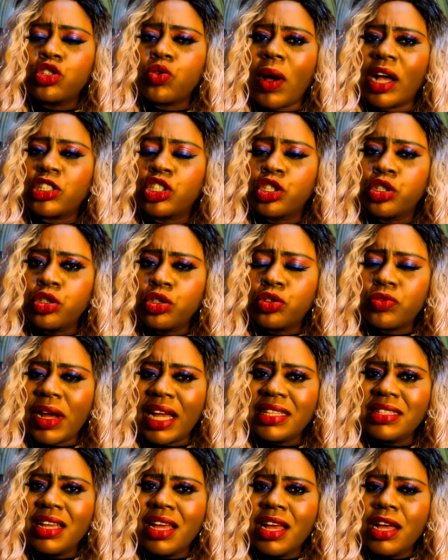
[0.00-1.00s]
to our
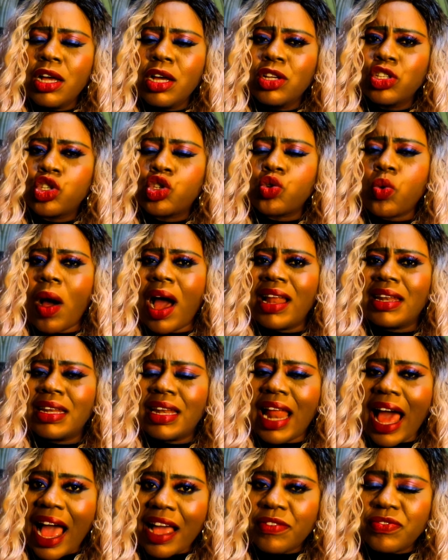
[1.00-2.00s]
children, to our
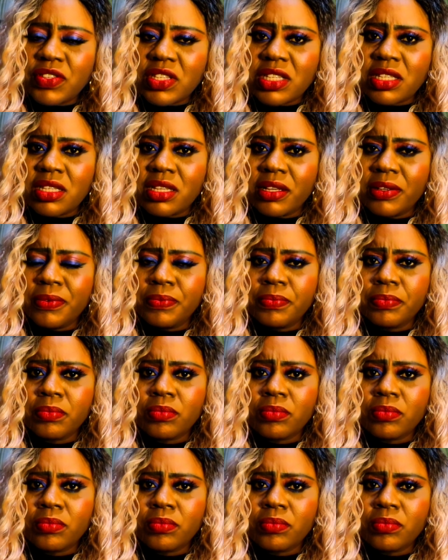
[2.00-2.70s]
lives.